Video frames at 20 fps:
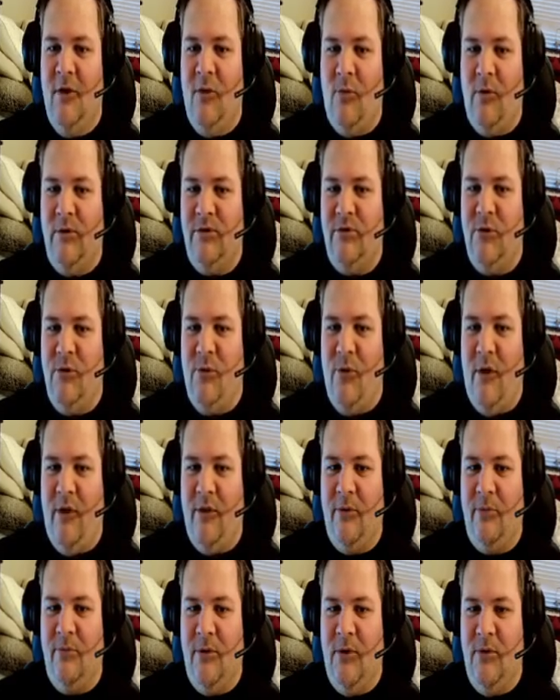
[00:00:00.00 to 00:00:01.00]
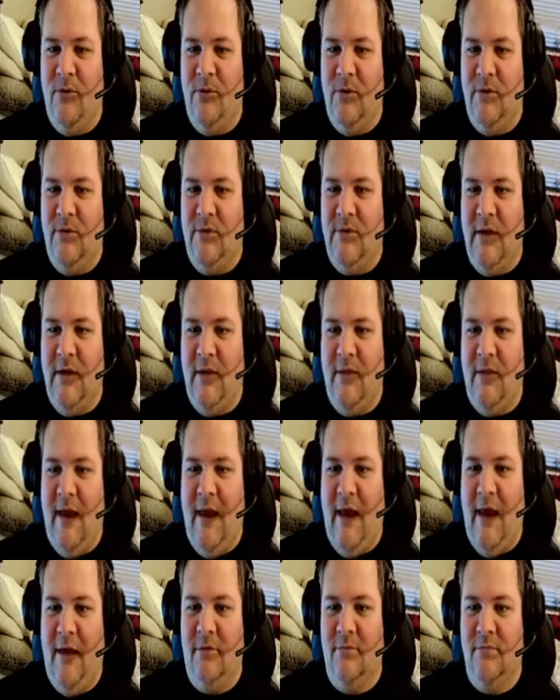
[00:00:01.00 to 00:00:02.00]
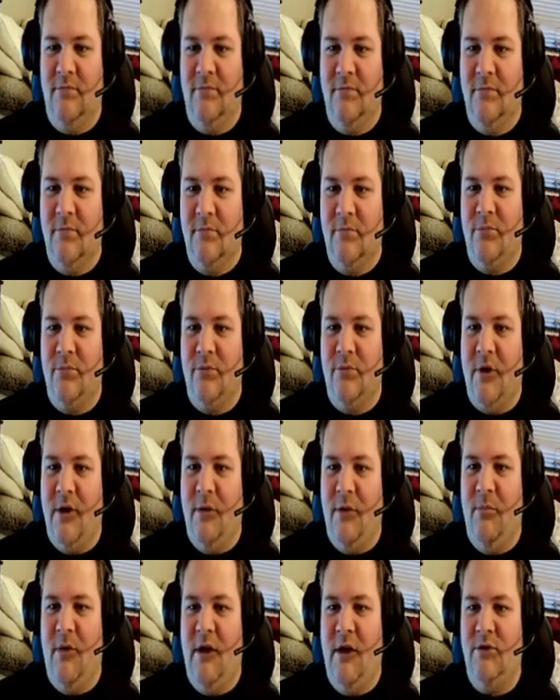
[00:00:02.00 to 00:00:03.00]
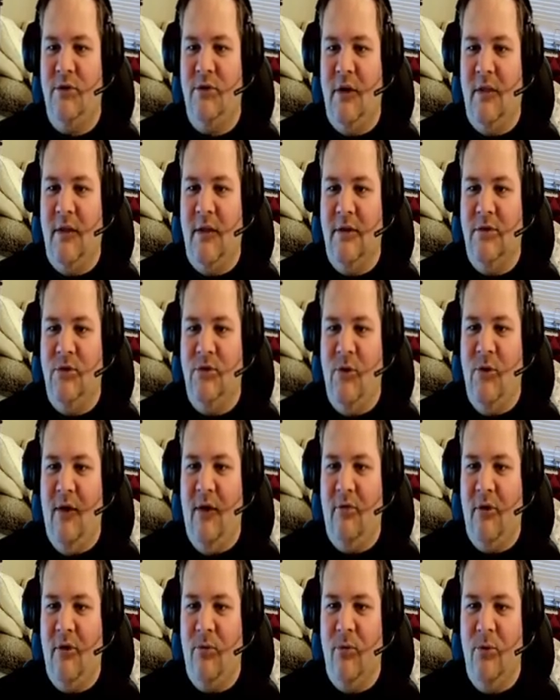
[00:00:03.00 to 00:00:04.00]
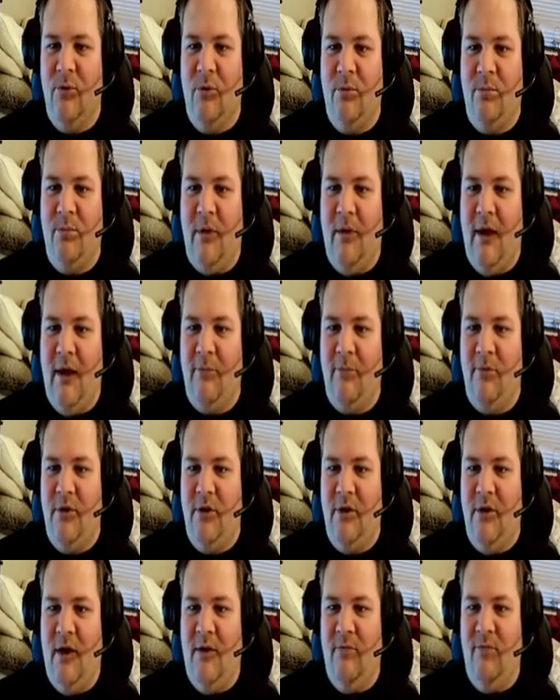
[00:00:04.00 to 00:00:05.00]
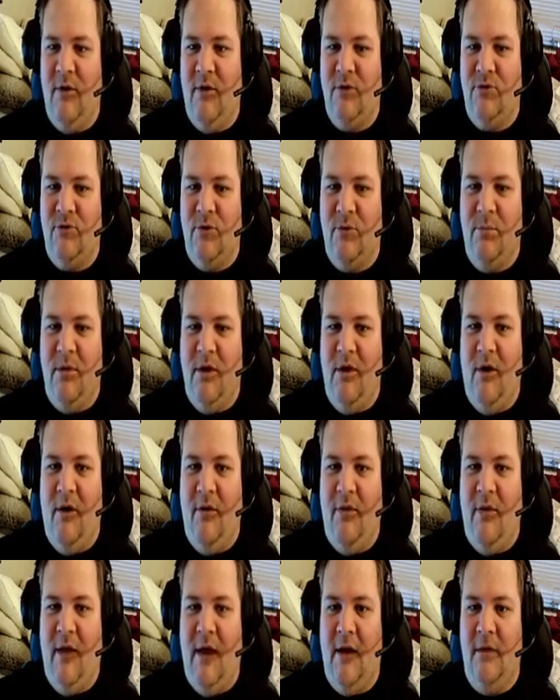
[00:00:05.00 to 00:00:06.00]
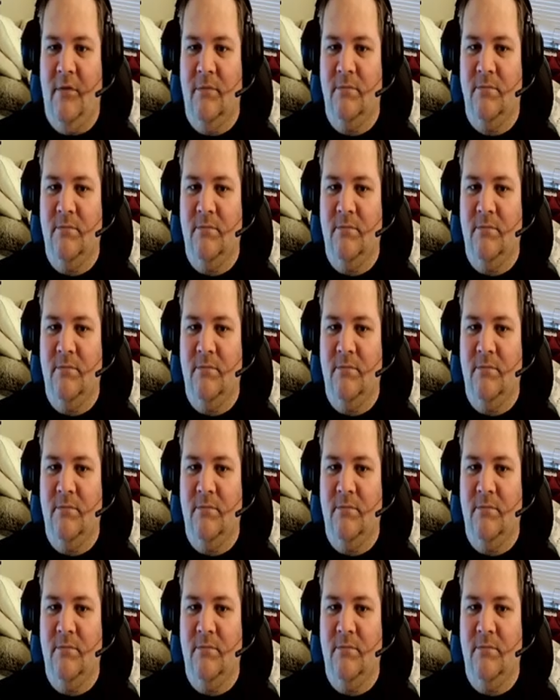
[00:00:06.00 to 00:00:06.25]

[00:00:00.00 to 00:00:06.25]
Once you go on the road and you see that, pretty much, unless you have a group, I would not venture beyond that.